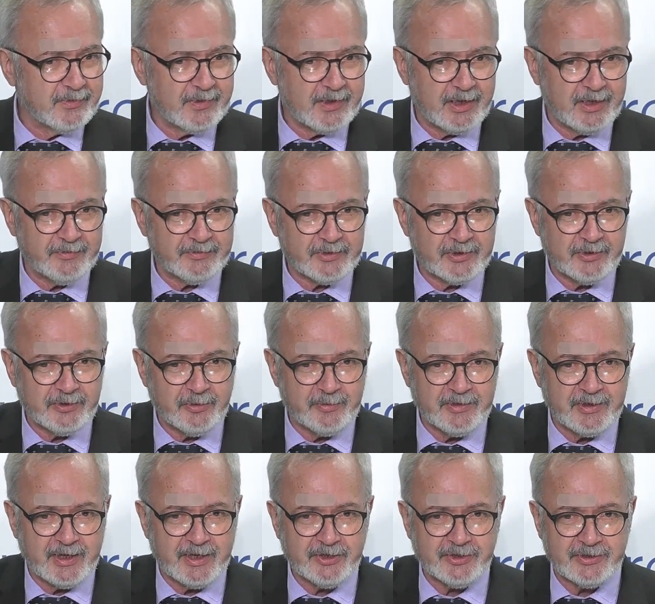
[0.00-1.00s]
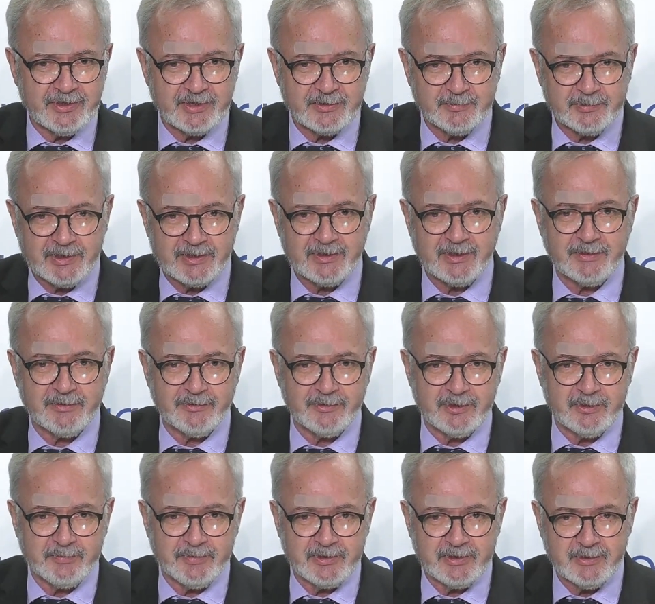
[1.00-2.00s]
after her nomination as president of the
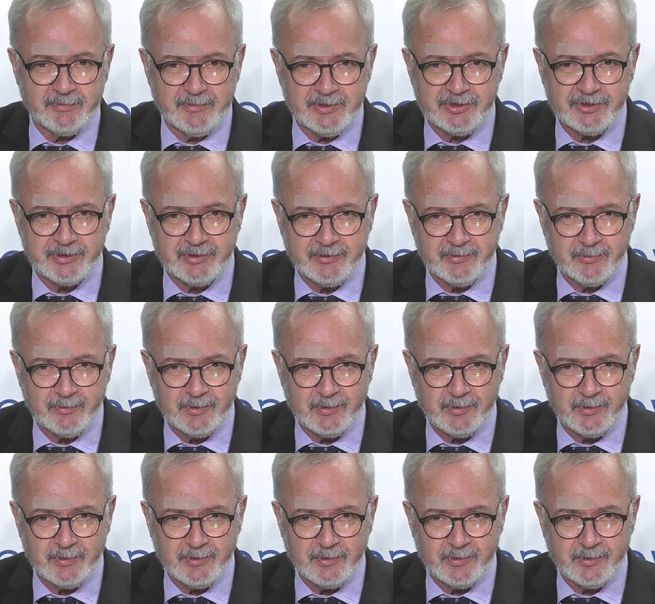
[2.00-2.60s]
European Commission,